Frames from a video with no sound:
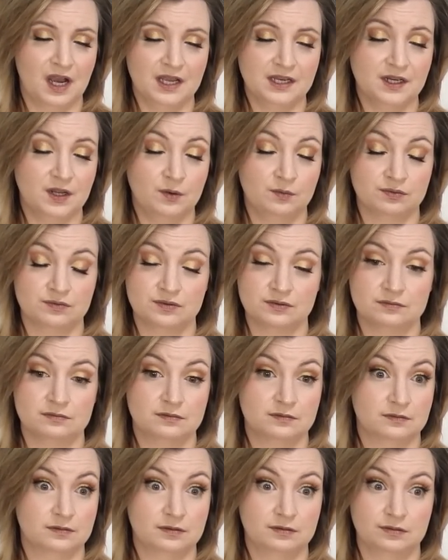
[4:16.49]
I, oh,
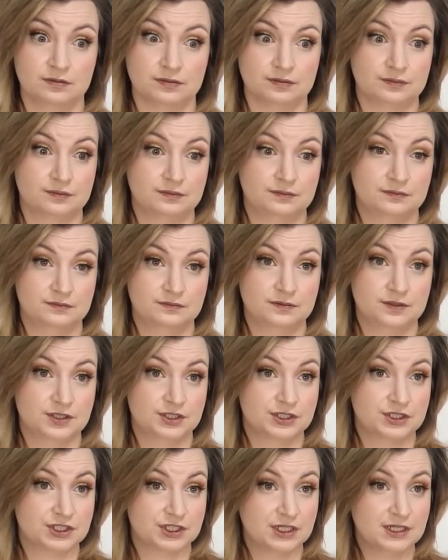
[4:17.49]
I think he's
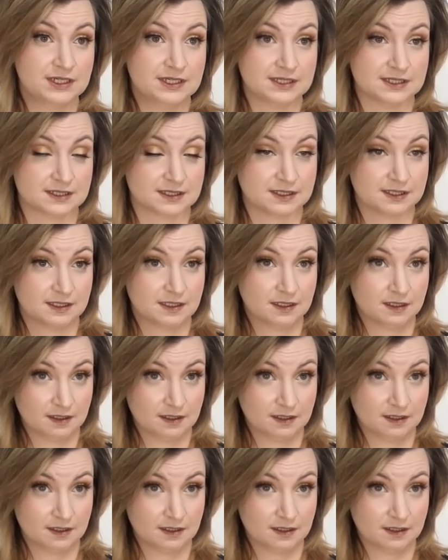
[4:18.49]
dead. Jeez.